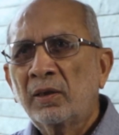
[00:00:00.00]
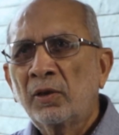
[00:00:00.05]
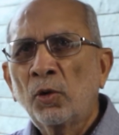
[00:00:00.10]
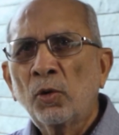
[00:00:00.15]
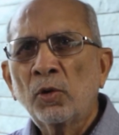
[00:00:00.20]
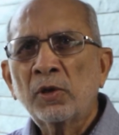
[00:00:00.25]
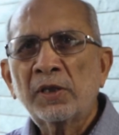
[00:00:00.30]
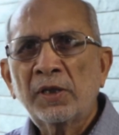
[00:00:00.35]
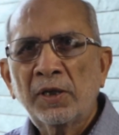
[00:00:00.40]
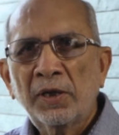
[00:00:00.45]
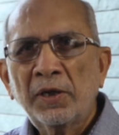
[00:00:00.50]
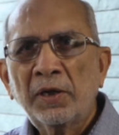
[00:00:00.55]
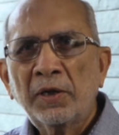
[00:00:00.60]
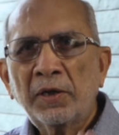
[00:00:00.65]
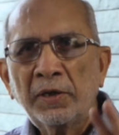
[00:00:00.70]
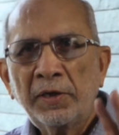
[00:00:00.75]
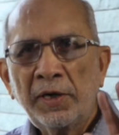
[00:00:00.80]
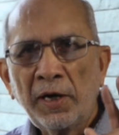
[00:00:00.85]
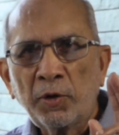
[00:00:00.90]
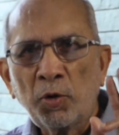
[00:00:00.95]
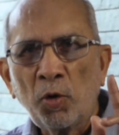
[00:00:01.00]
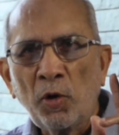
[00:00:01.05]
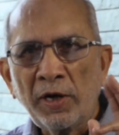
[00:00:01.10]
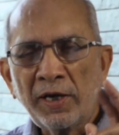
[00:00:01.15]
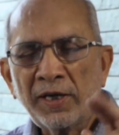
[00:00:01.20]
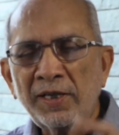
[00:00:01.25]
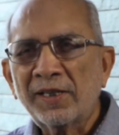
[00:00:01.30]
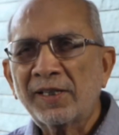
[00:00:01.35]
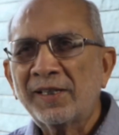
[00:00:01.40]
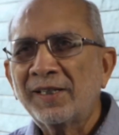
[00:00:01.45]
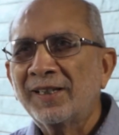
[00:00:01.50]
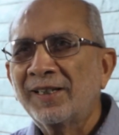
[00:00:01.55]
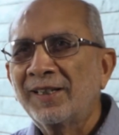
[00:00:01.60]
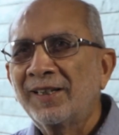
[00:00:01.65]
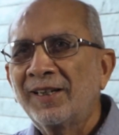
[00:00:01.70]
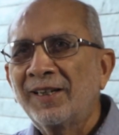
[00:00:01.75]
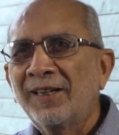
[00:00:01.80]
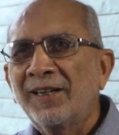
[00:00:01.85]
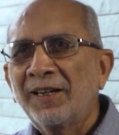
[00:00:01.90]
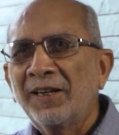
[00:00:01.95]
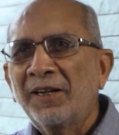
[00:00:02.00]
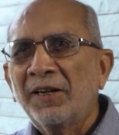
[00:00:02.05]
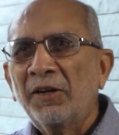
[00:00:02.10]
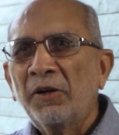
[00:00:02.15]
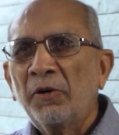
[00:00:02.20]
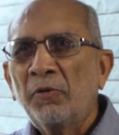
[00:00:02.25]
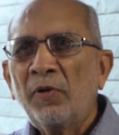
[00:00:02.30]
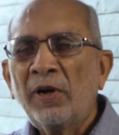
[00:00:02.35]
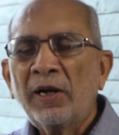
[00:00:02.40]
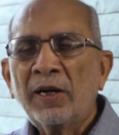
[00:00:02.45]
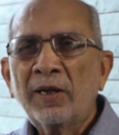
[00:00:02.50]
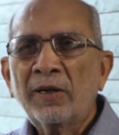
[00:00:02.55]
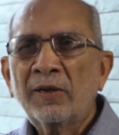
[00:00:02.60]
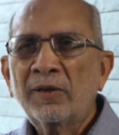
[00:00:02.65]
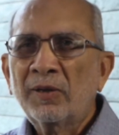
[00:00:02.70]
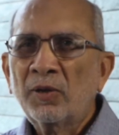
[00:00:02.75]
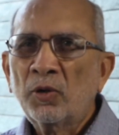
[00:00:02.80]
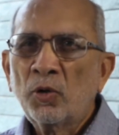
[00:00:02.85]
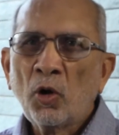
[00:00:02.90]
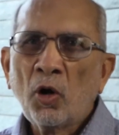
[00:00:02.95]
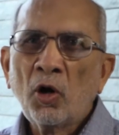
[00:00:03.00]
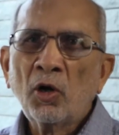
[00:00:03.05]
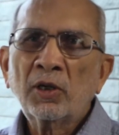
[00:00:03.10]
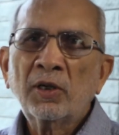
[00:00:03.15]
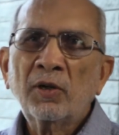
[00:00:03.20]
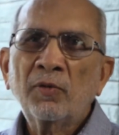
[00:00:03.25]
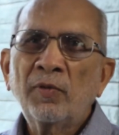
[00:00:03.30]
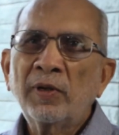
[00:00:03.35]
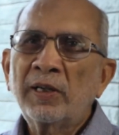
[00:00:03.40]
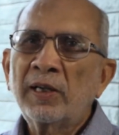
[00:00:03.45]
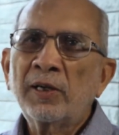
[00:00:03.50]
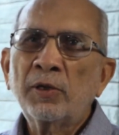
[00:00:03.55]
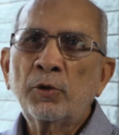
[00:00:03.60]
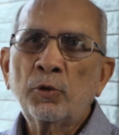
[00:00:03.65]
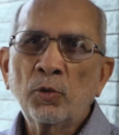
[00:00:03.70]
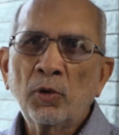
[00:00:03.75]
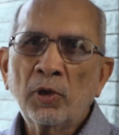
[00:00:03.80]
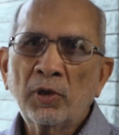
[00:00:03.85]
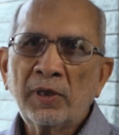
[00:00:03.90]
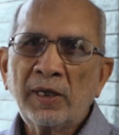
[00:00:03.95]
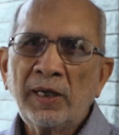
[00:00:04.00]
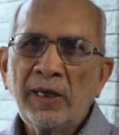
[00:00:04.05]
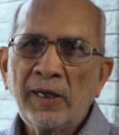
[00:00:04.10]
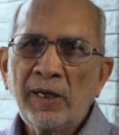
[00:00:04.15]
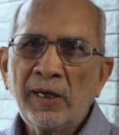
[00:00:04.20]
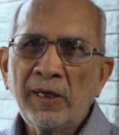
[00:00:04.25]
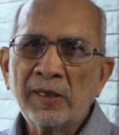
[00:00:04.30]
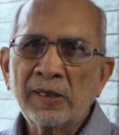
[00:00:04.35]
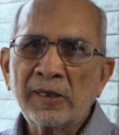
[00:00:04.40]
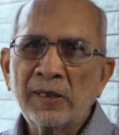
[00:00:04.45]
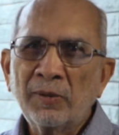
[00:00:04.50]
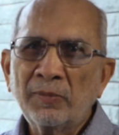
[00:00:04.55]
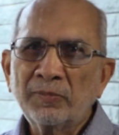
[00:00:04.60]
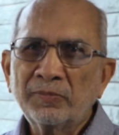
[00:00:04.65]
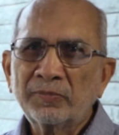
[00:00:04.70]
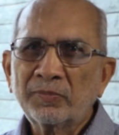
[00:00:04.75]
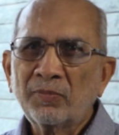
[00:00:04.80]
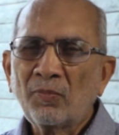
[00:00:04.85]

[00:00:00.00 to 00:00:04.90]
those dacoits were caught within two or three days.